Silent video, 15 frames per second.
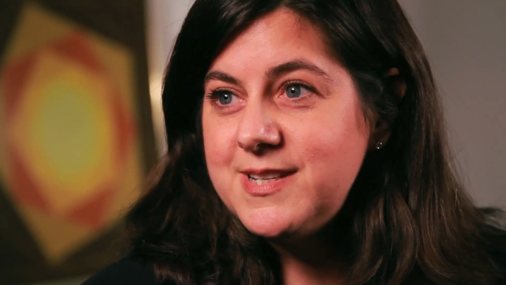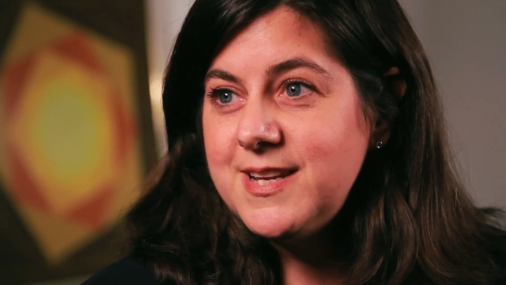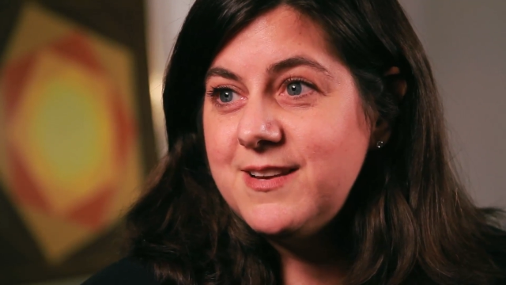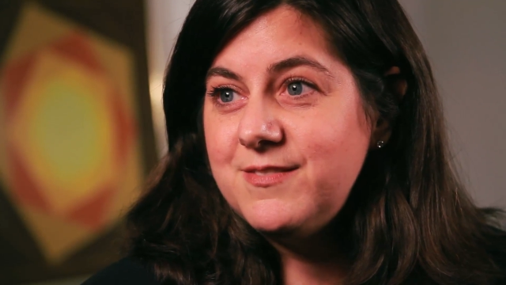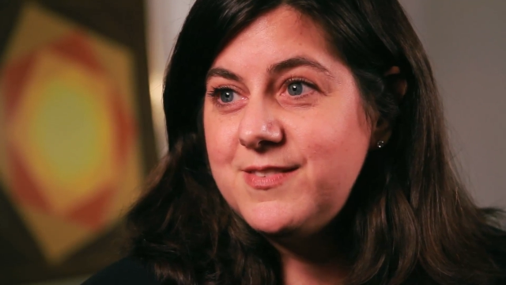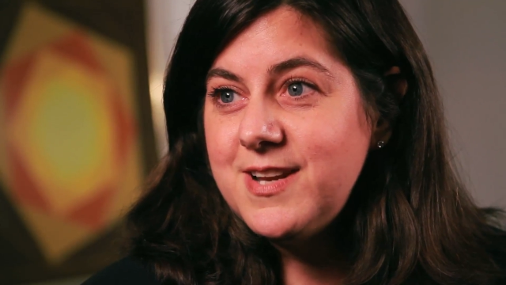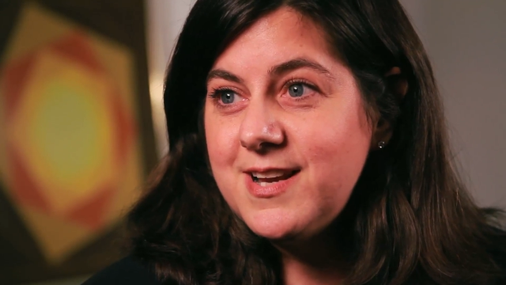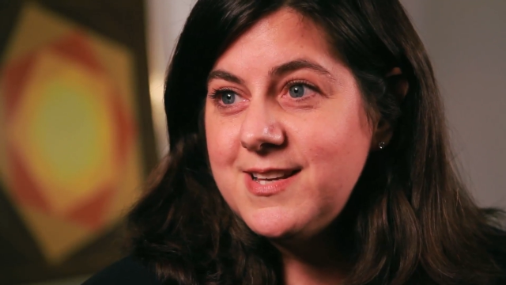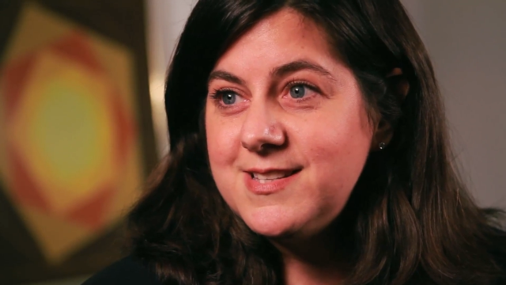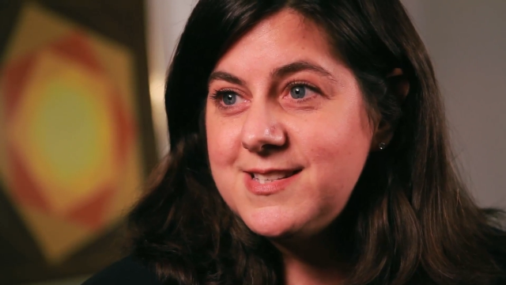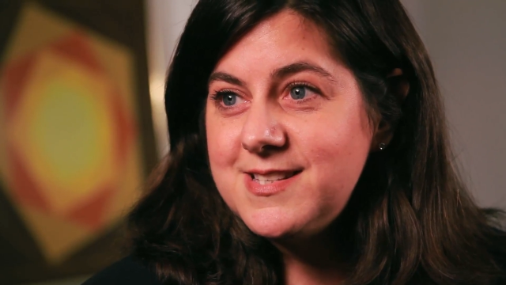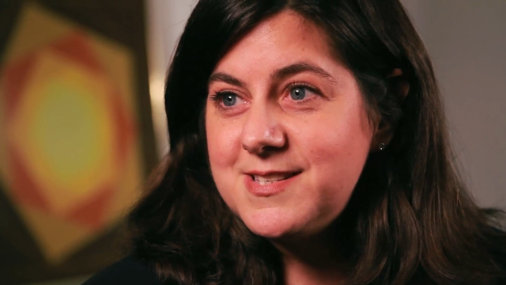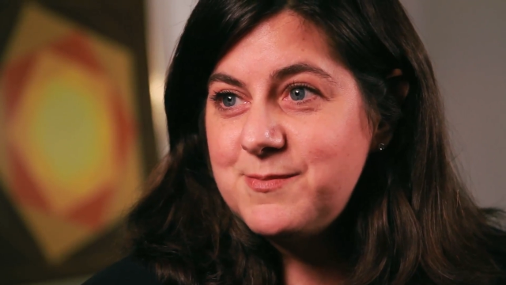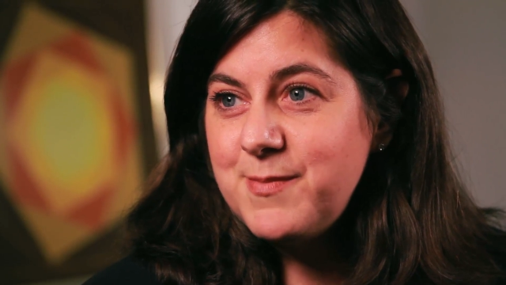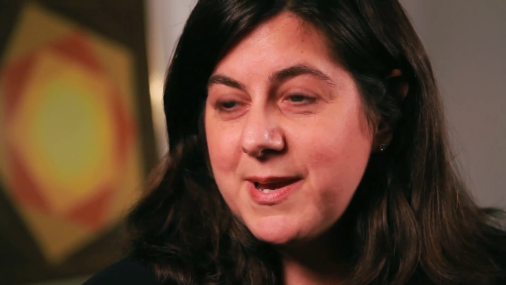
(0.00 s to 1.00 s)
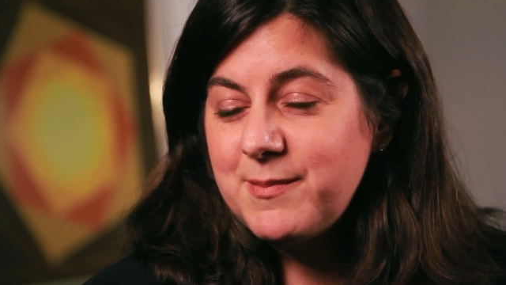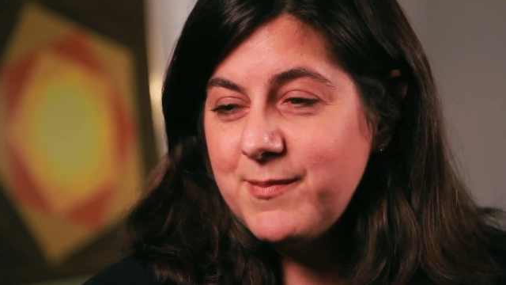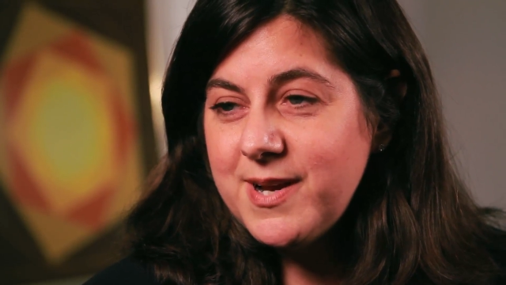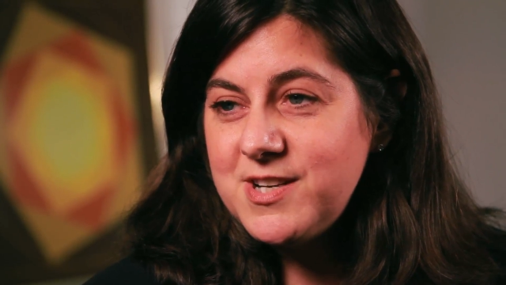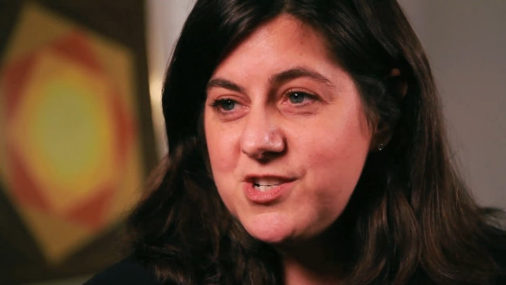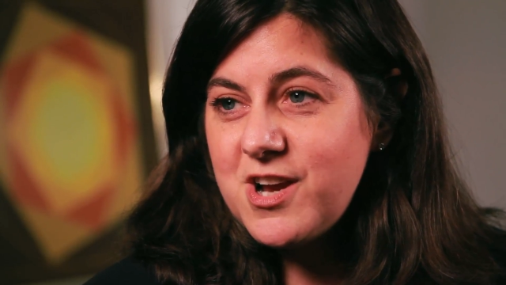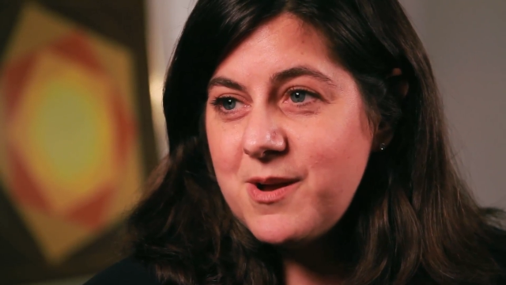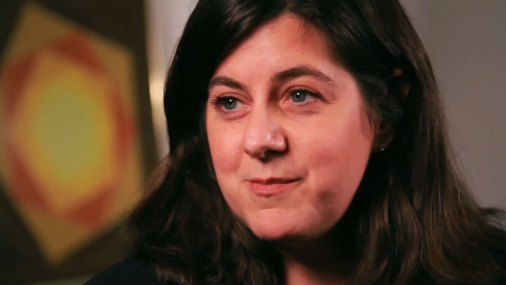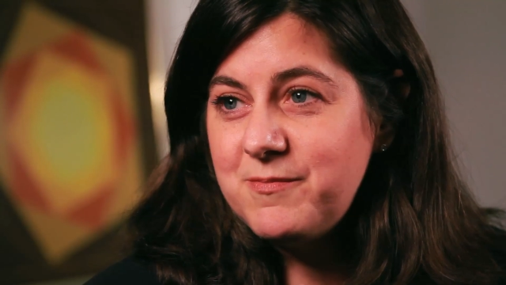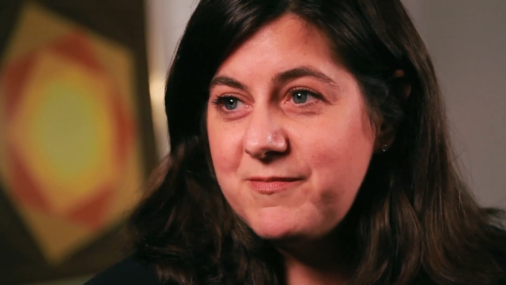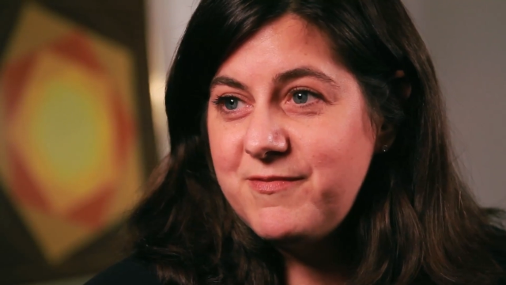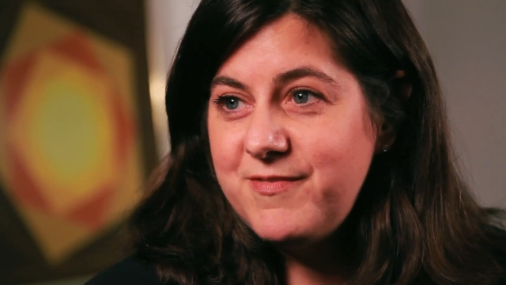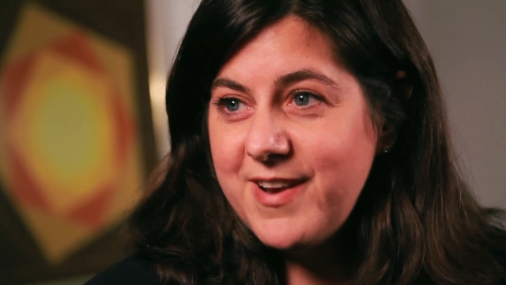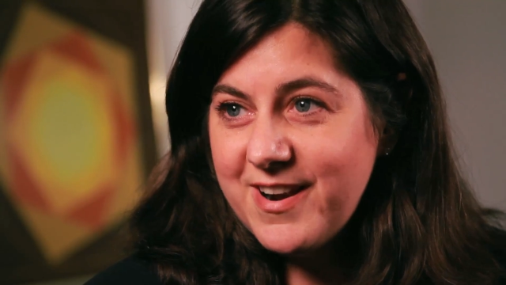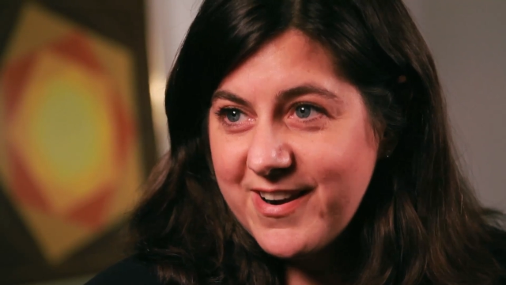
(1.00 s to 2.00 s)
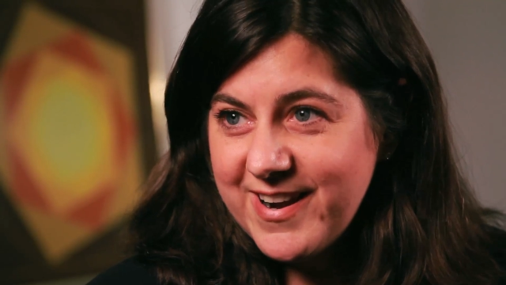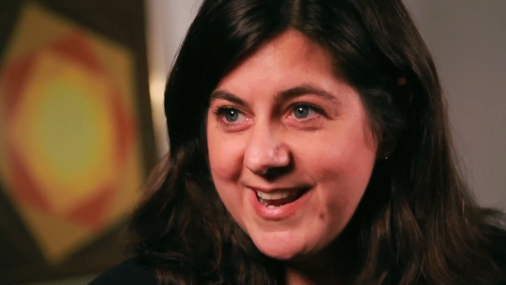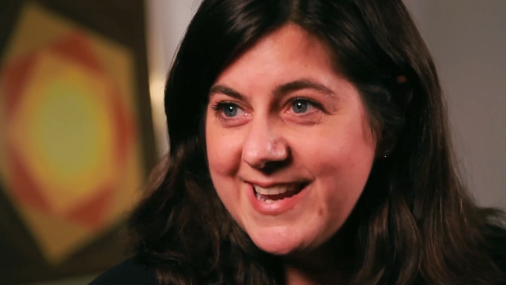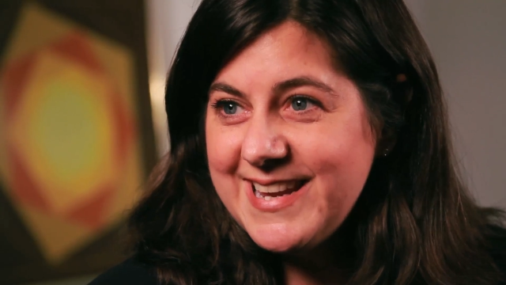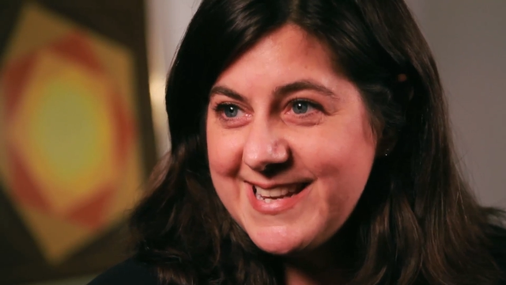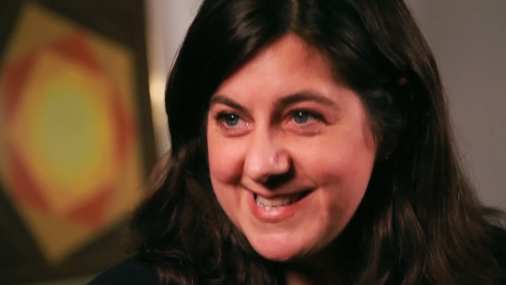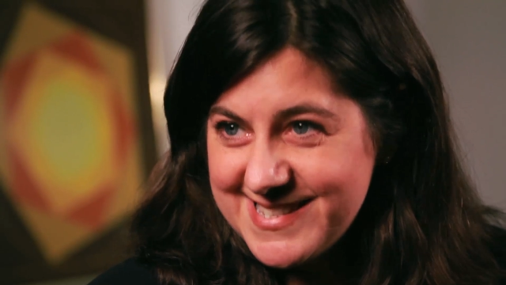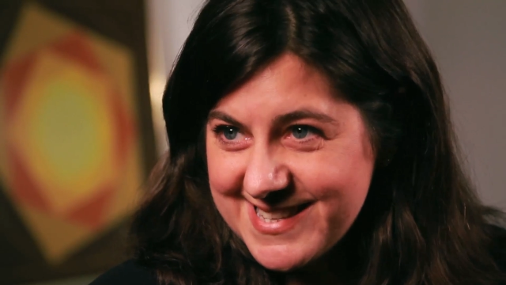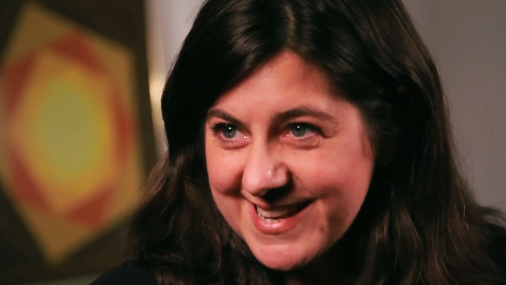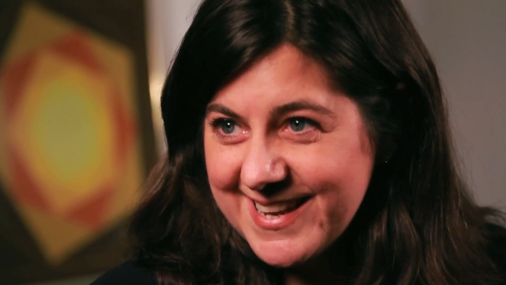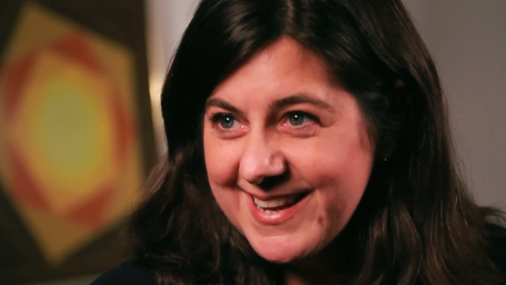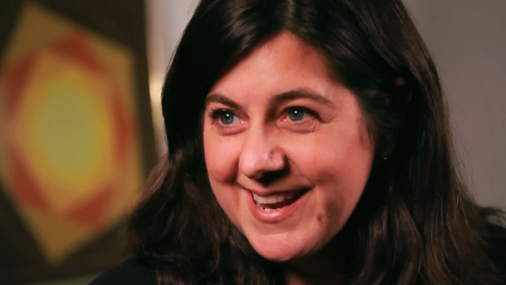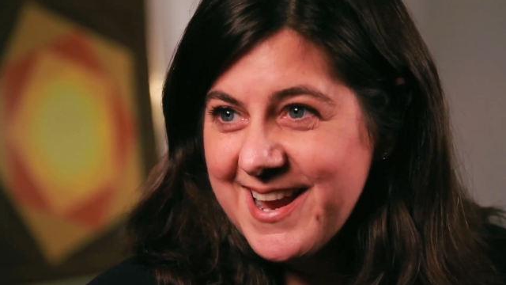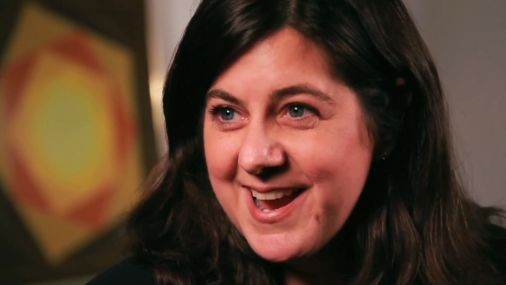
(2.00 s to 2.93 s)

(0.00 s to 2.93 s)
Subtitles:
Dave does is make my job very easy.